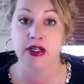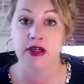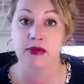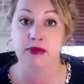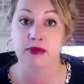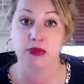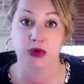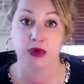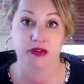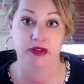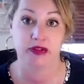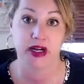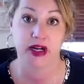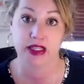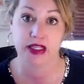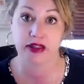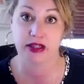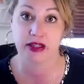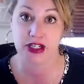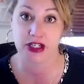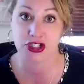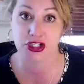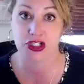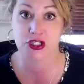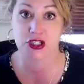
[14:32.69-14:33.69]
more
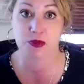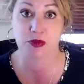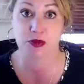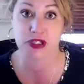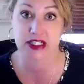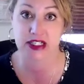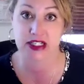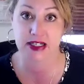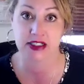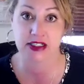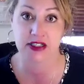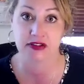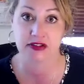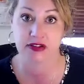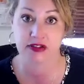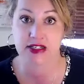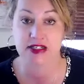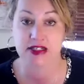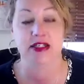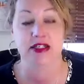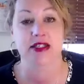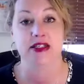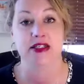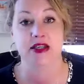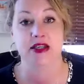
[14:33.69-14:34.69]
regulations protecting
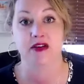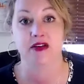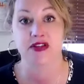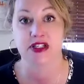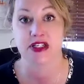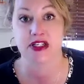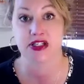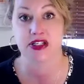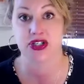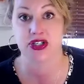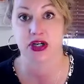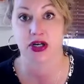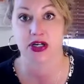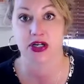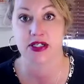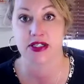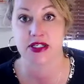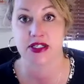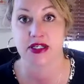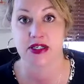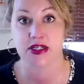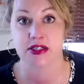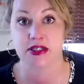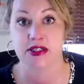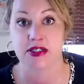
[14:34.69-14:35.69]
residents of
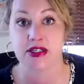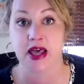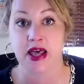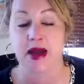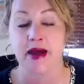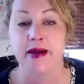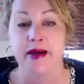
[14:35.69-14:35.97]
CCRCs.